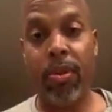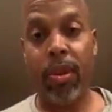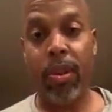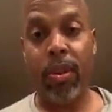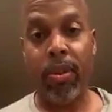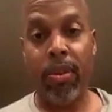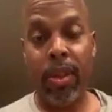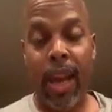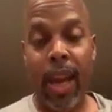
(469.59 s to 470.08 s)

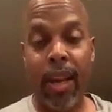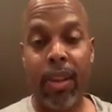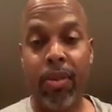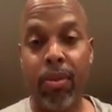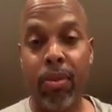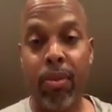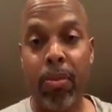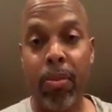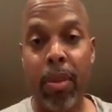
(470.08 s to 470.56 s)
They're
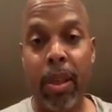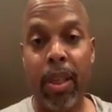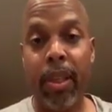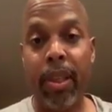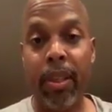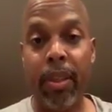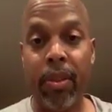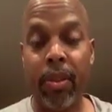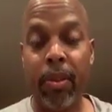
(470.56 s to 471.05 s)
natural
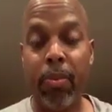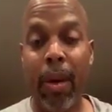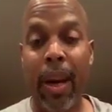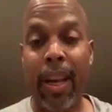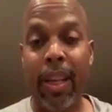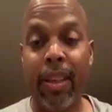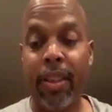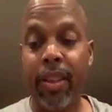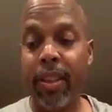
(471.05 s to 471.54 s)
mint and they're
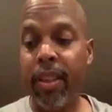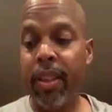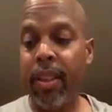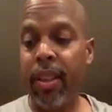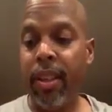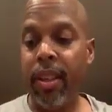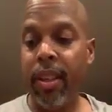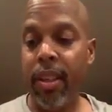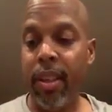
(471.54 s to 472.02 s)
spice
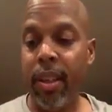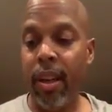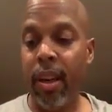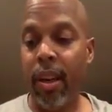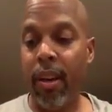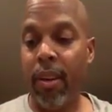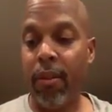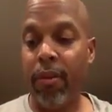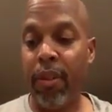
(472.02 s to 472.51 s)

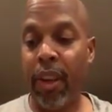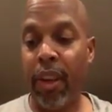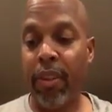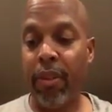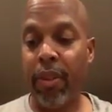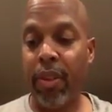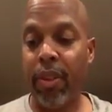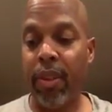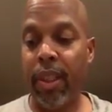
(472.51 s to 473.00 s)
uh,
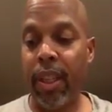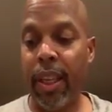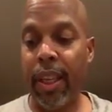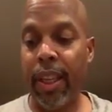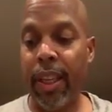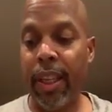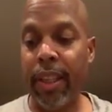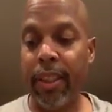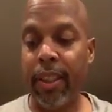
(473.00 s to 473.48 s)
flavor.
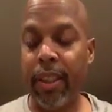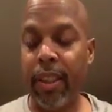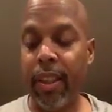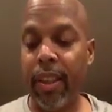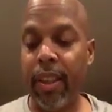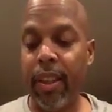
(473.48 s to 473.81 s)
And